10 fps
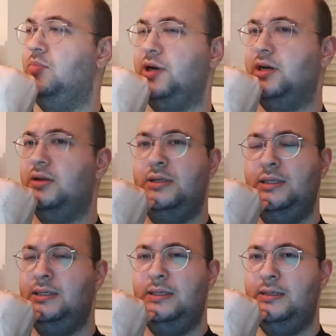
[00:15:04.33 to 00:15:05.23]
but
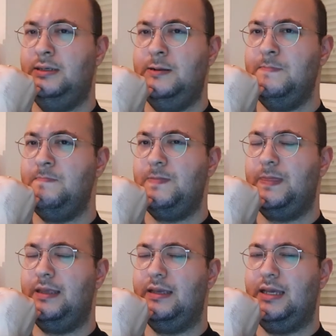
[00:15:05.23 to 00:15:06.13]

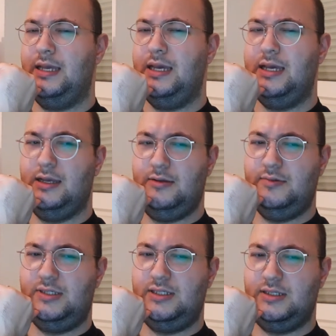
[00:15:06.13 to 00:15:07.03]
yeah, it
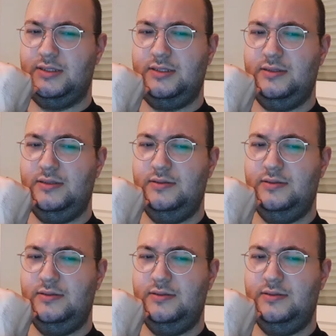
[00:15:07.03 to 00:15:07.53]
was just